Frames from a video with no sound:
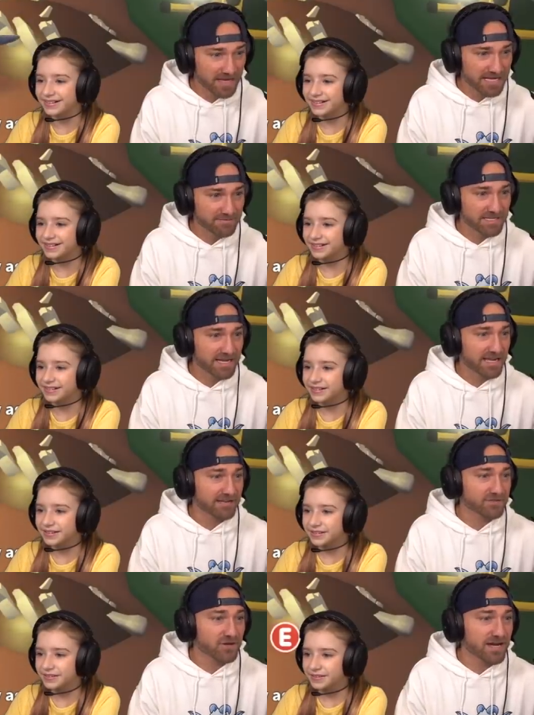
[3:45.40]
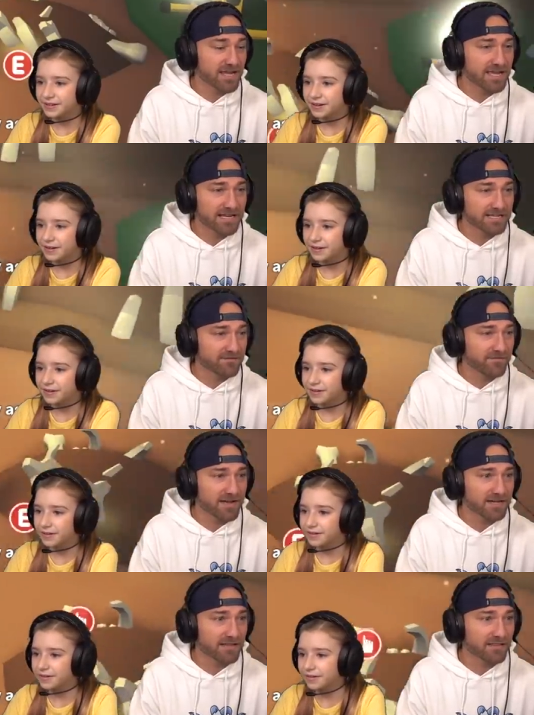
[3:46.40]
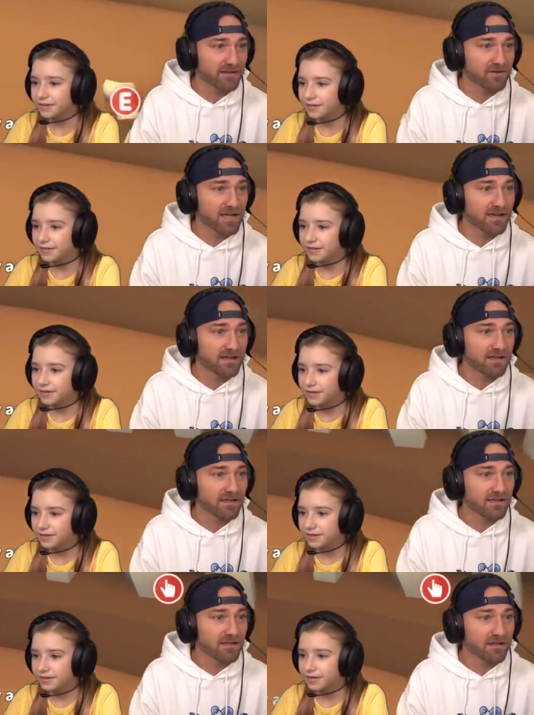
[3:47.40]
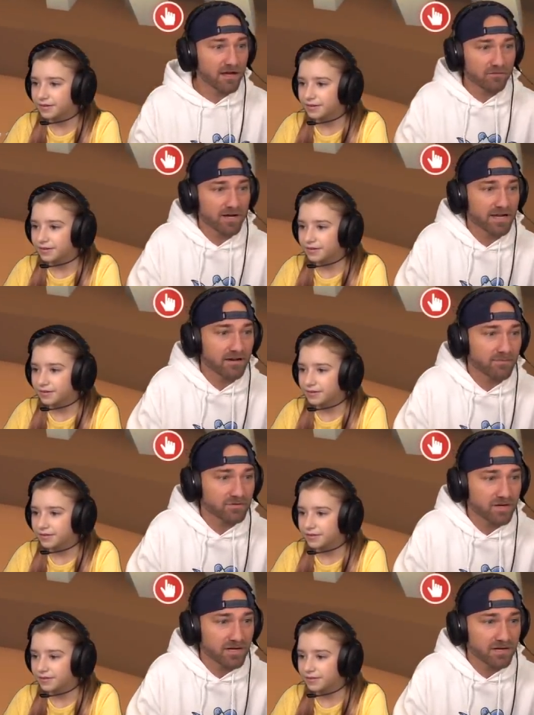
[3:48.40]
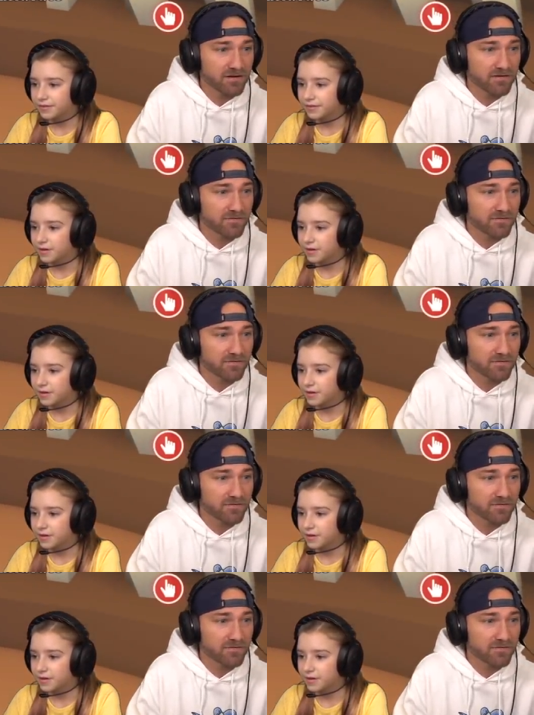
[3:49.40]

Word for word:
Speaker 1: I keep digging. Try again. I didn't find anything. Okay. Uh, right here. I'm gonna try here.